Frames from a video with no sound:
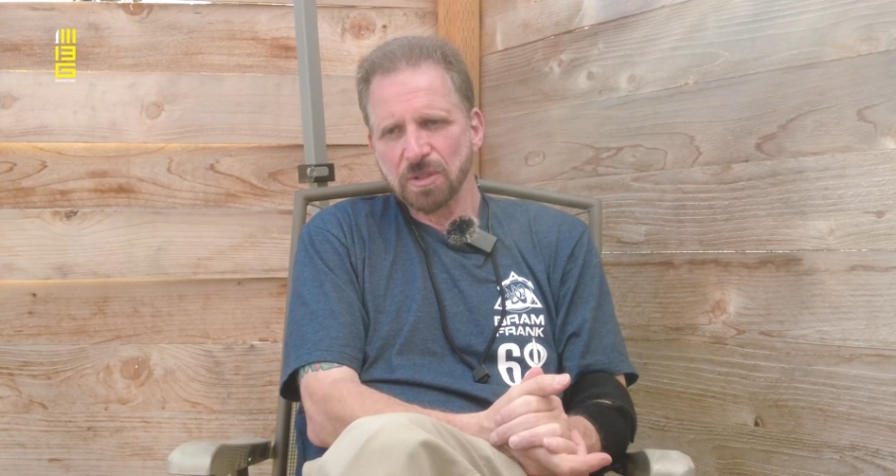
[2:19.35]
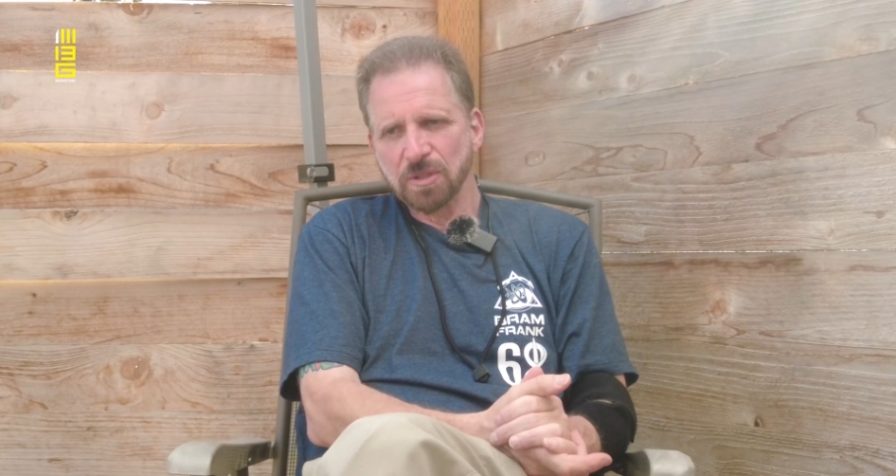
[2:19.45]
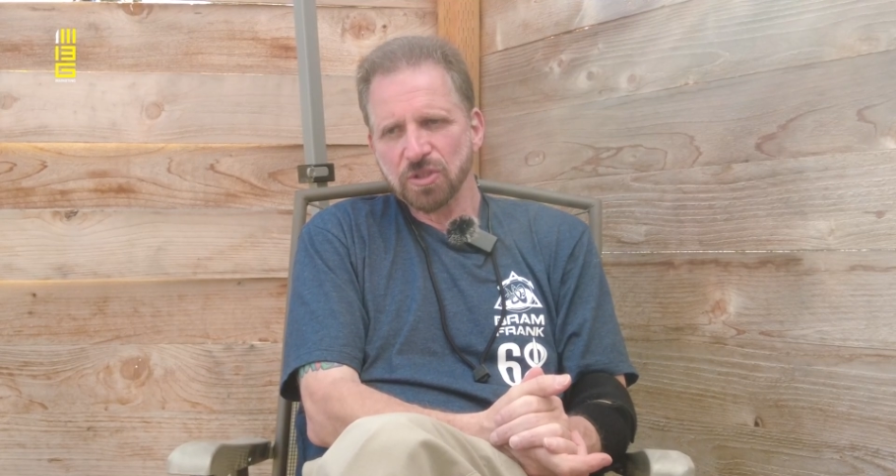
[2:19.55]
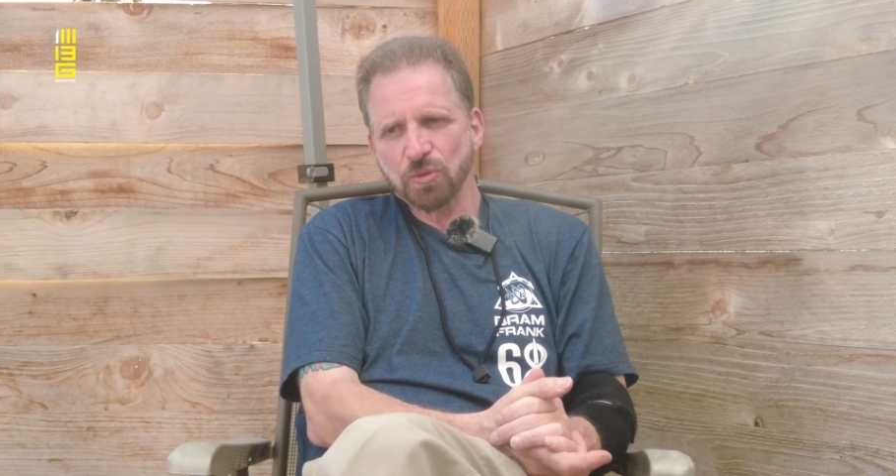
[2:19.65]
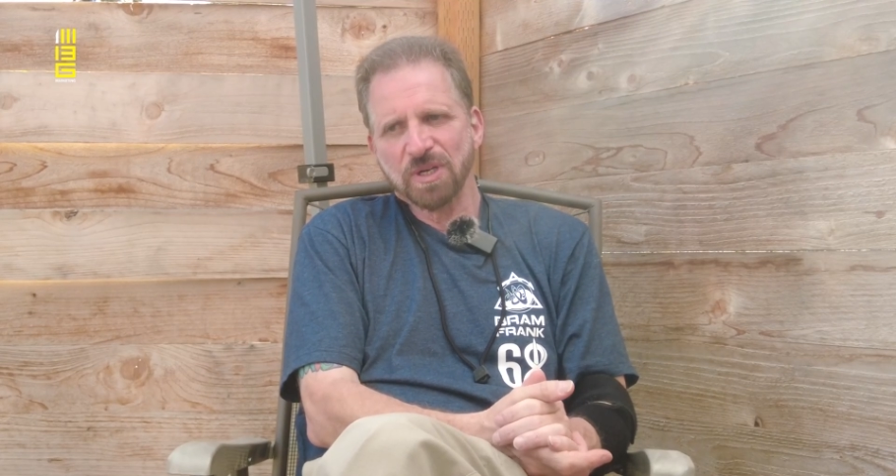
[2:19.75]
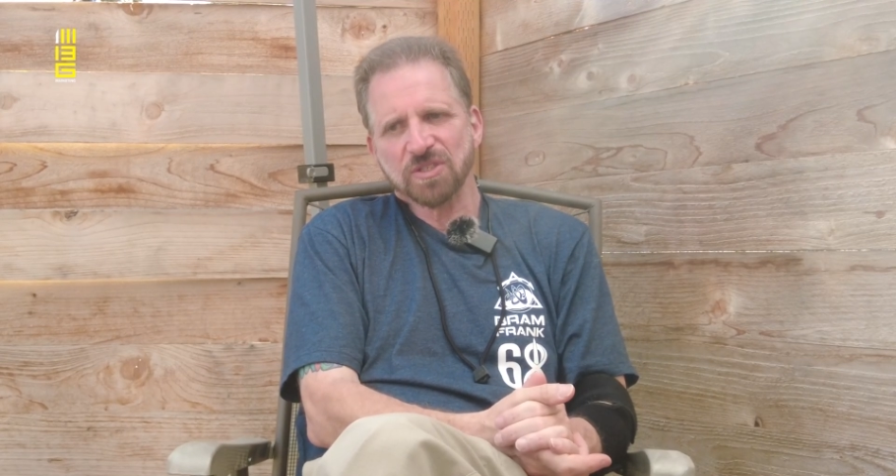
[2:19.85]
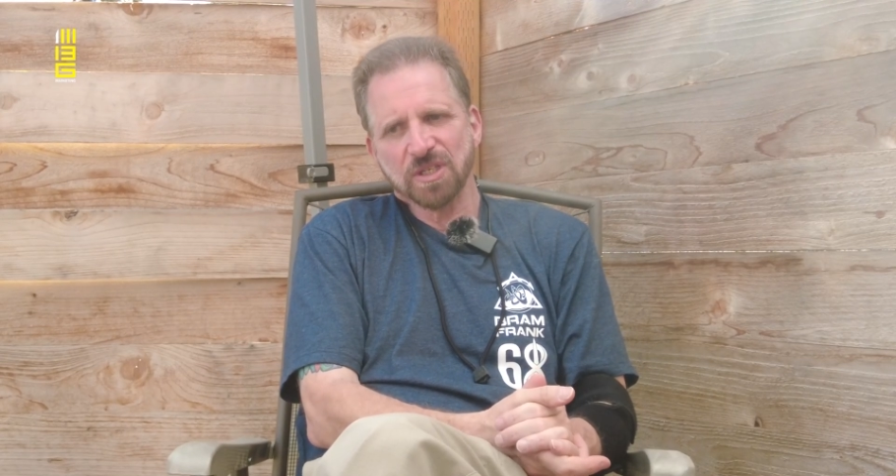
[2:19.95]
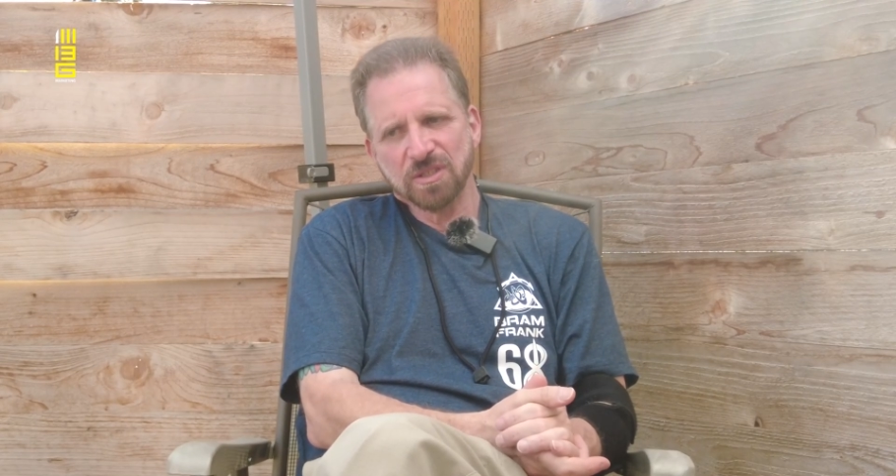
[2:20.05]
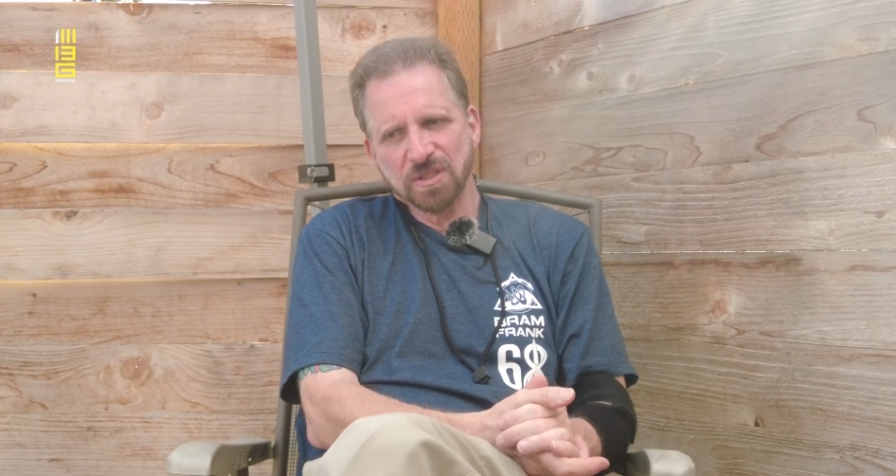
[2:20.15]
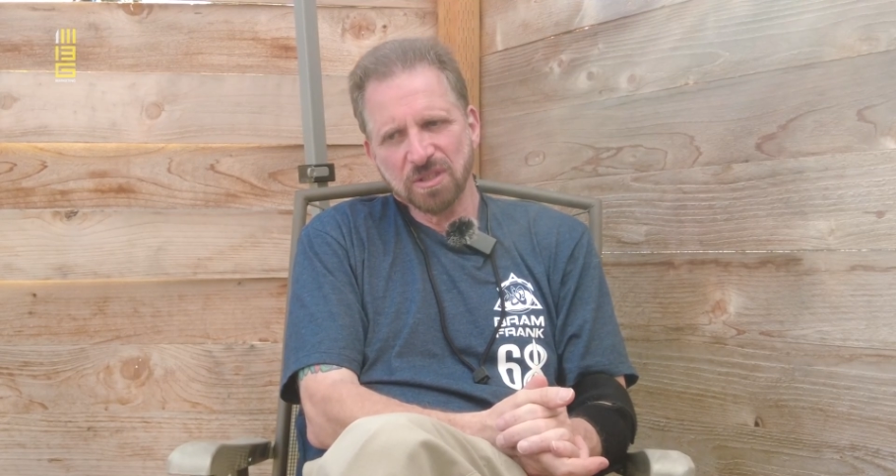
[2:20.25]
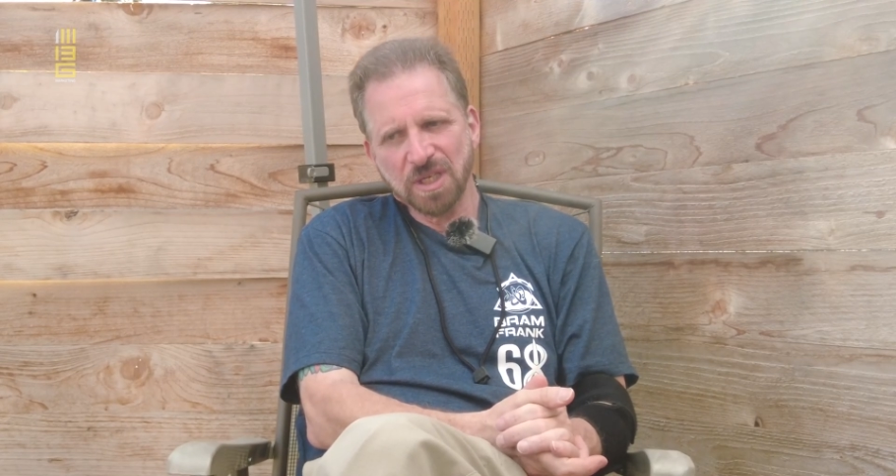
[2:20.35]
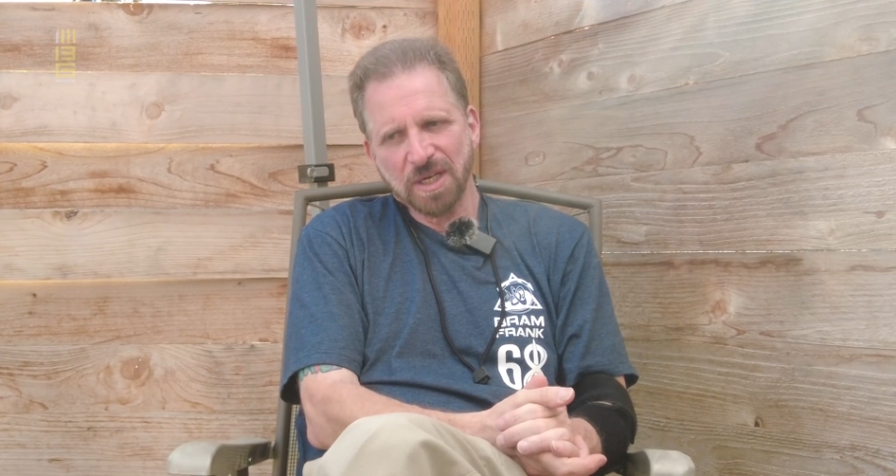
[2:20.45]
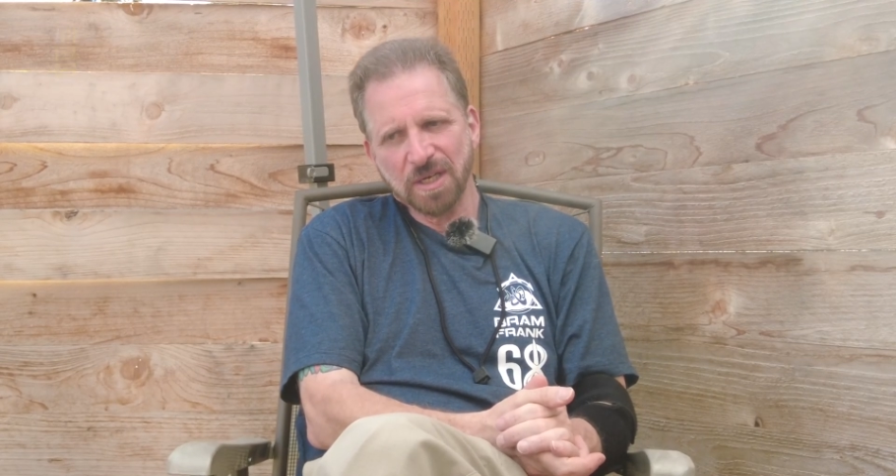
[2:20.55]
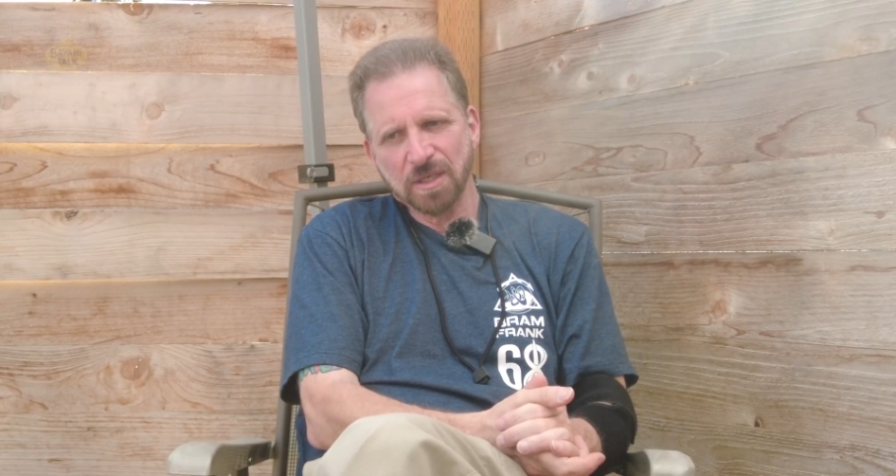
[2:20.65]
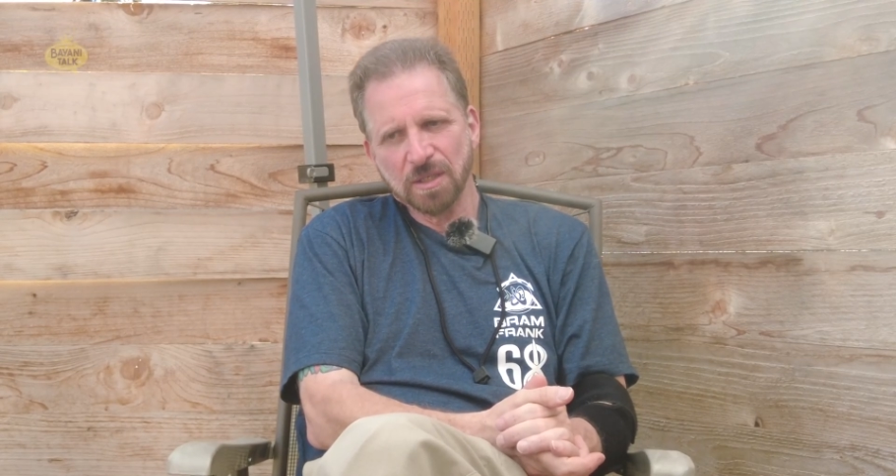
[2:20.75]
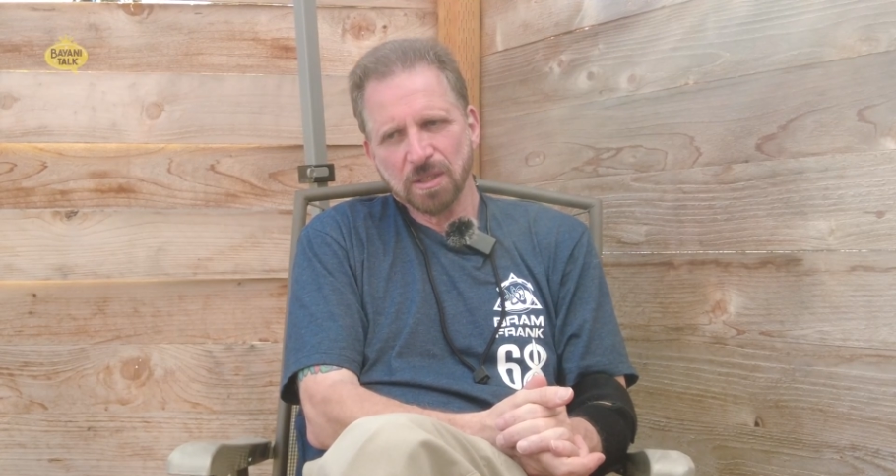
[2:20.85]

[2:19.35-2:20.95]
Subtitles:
So as I did that,